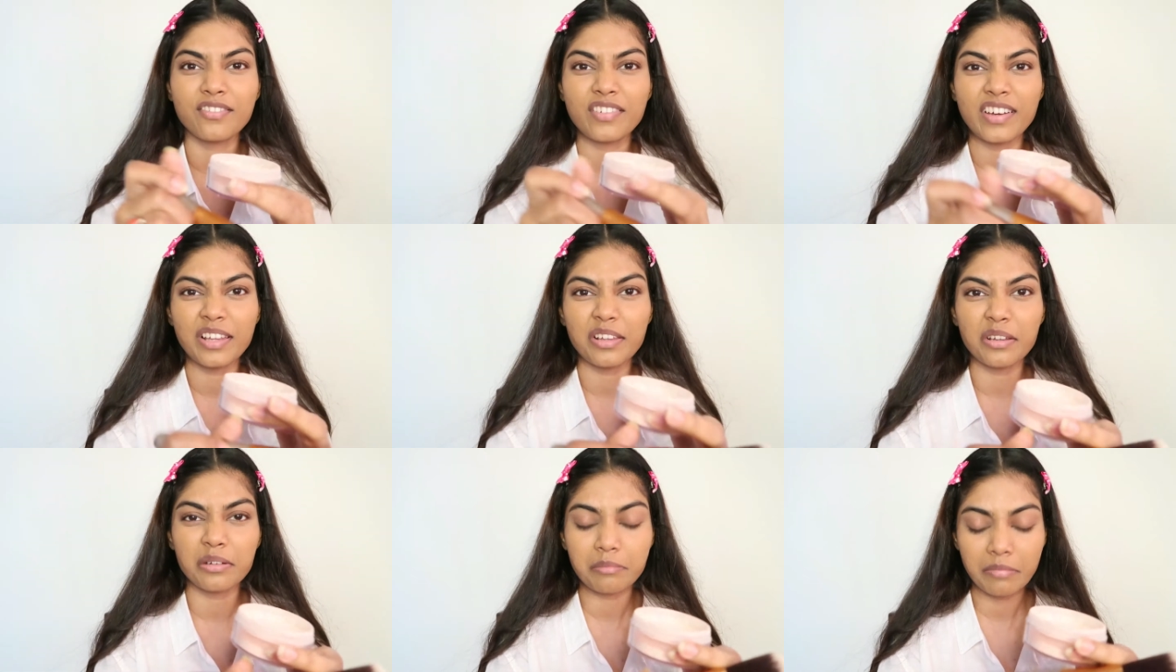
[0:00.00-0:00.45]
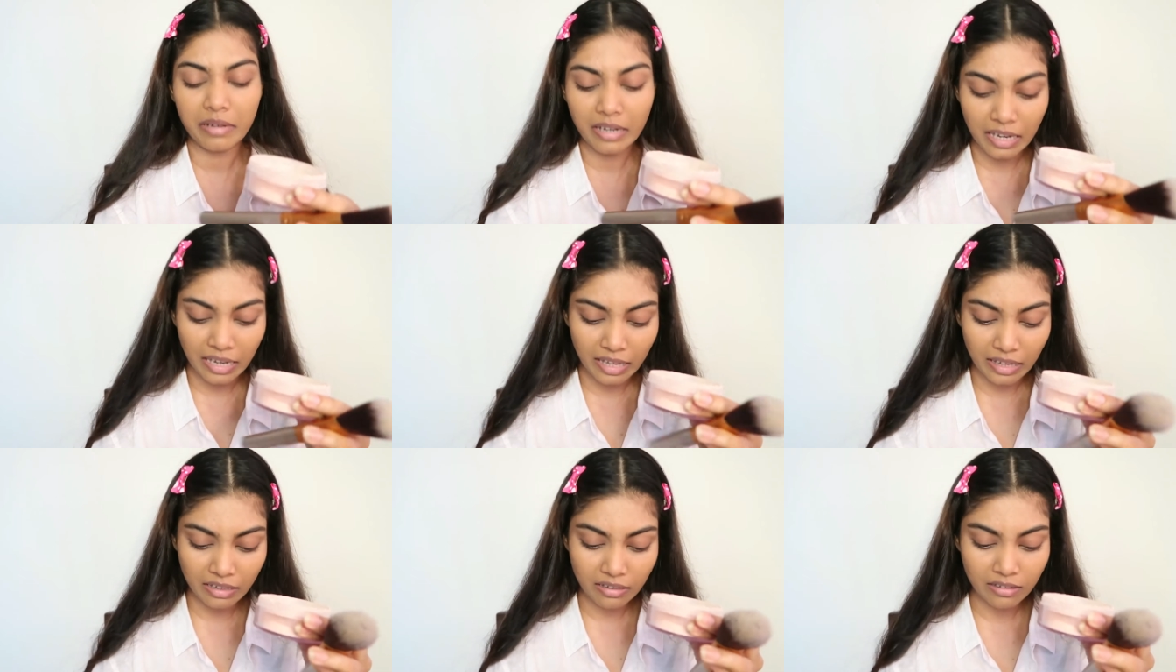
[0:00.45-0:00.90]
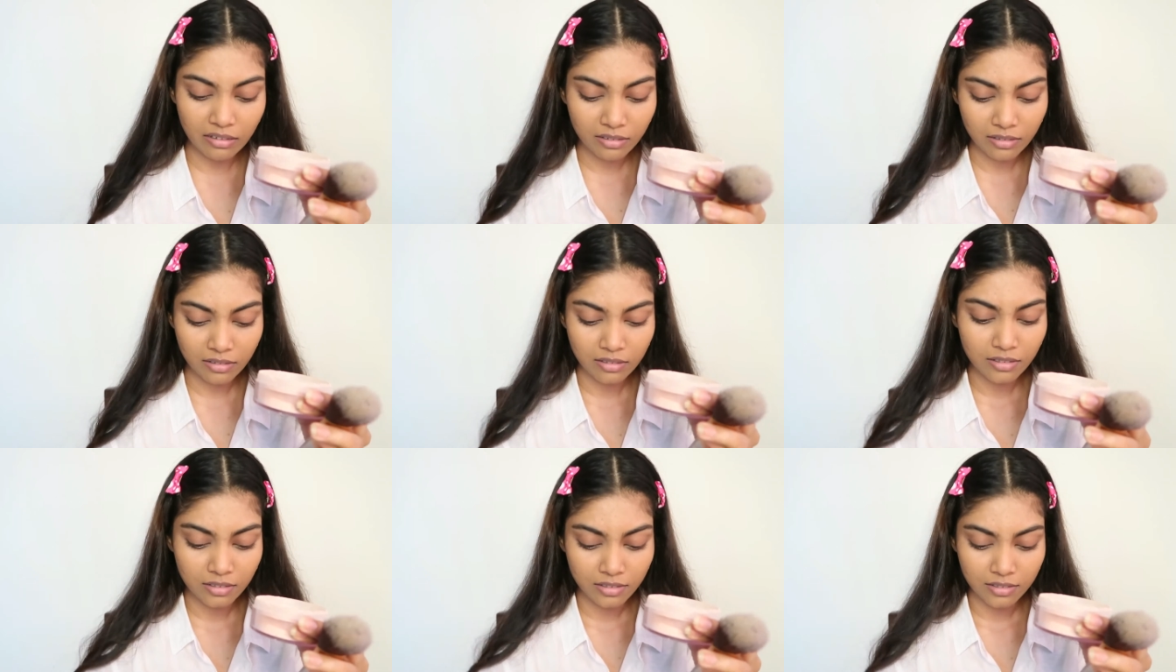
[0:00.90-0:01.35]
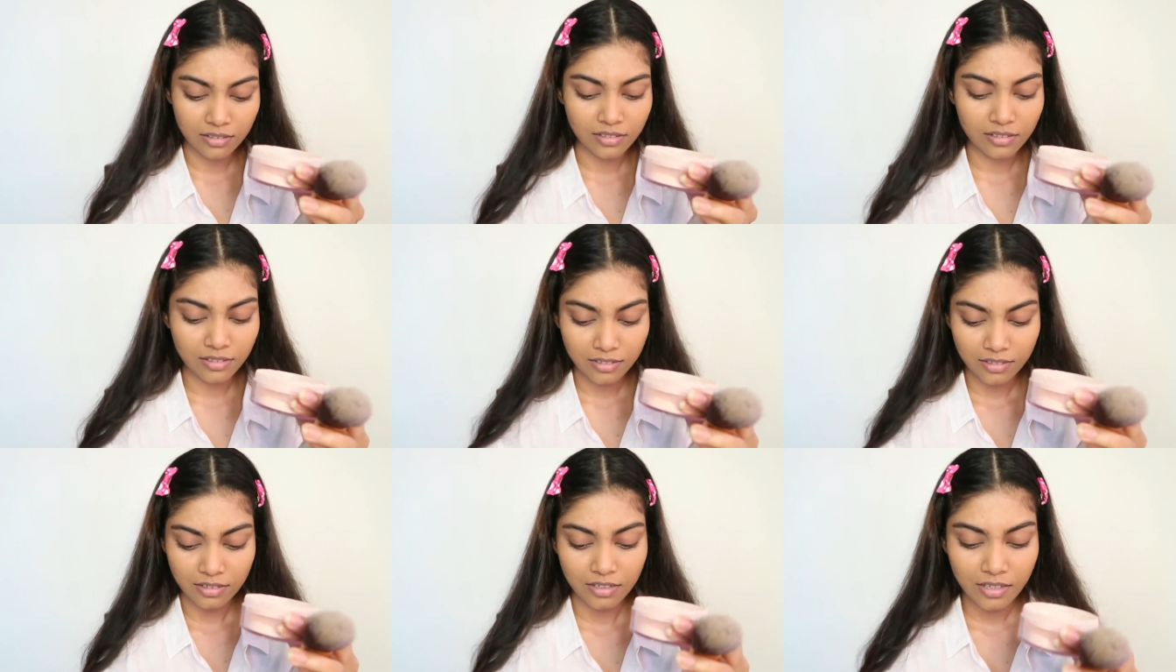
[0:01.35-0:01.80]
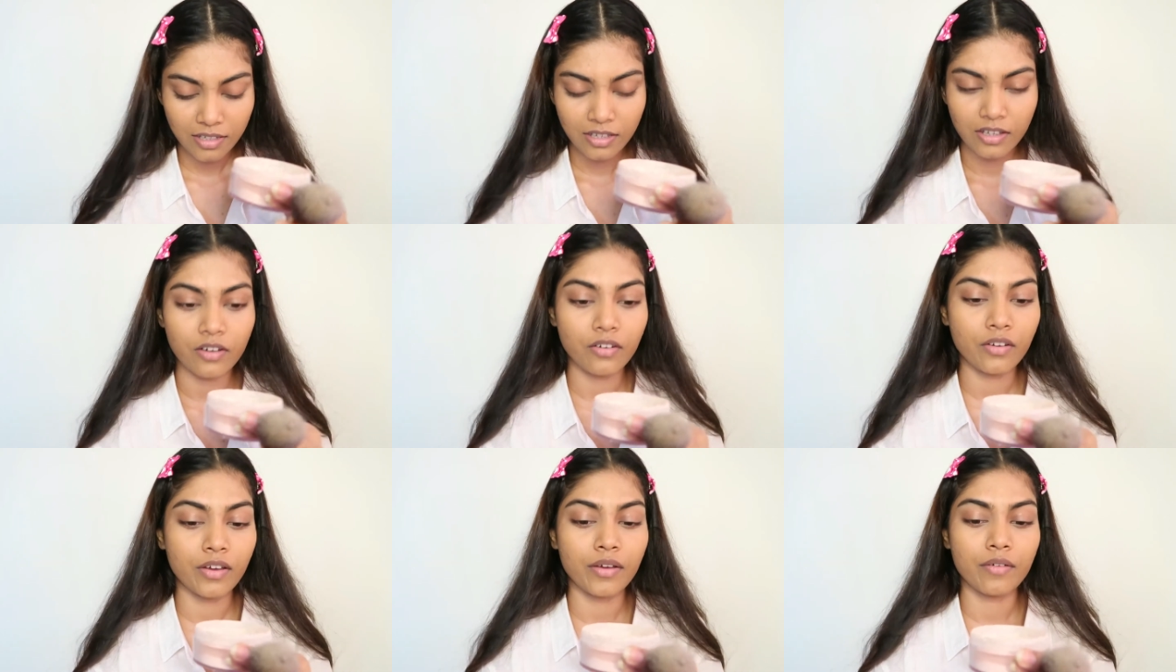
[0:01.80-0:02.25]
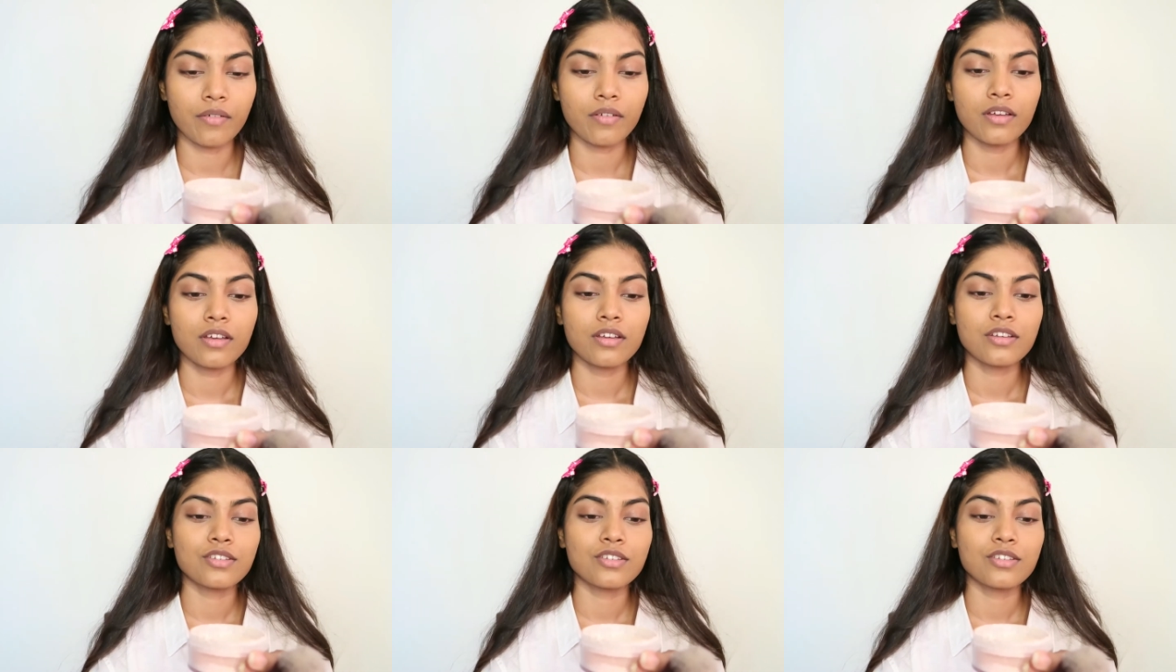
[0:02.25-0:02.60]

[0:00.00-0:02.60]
Fell on my leg. Okay,